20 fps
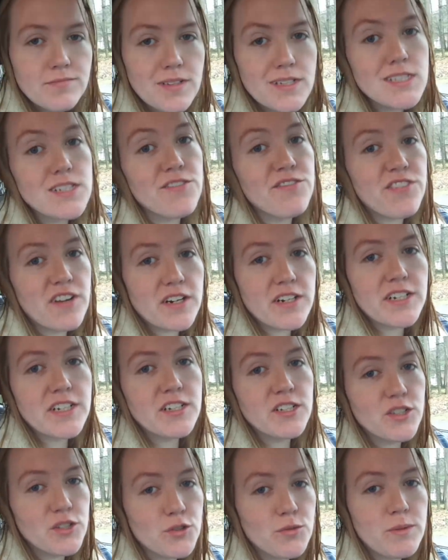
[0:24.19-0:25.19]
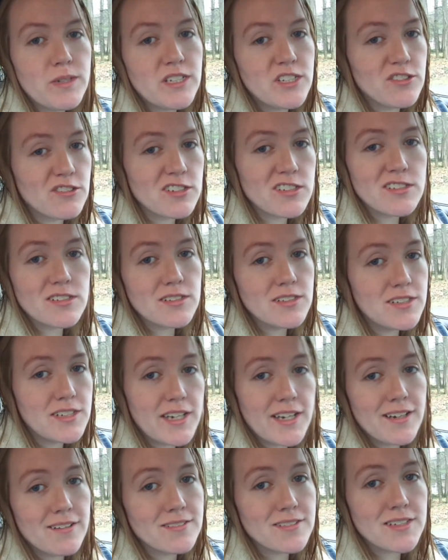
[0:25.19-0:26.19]
It's a very gloomy, drizzly
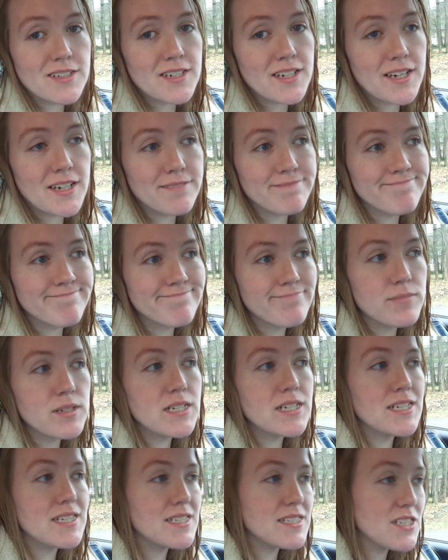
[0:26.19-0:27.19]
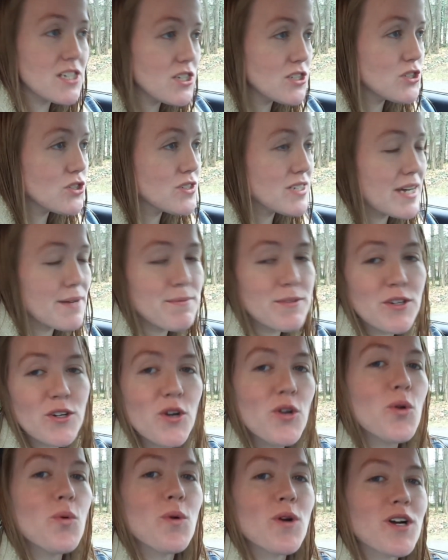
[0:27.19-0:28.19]
day out today. But it is also time to
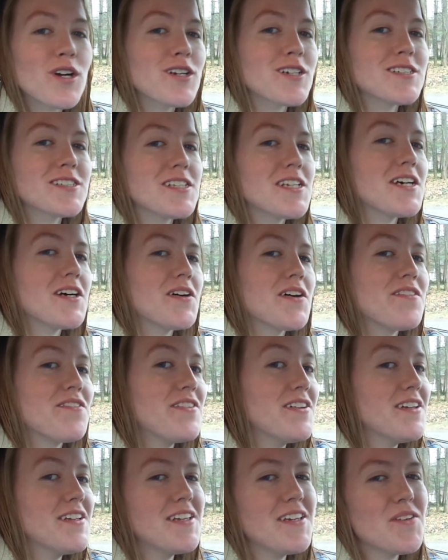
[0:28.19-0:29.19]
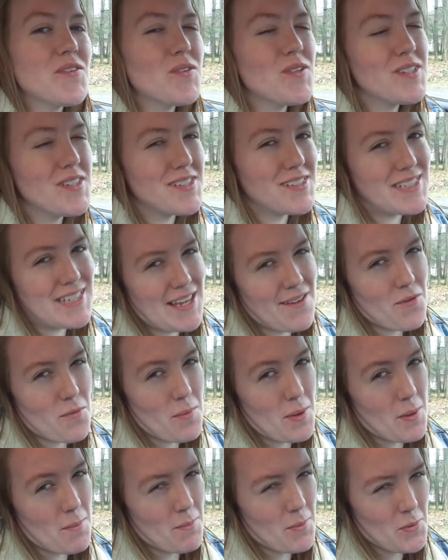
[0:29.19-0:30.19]
go to work, so I feel equally the same
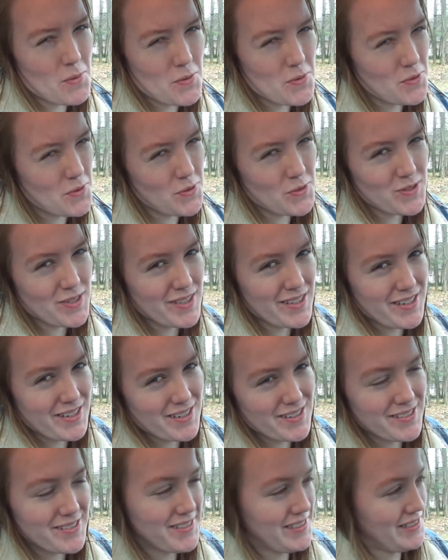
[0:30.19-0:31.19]
about both of those things.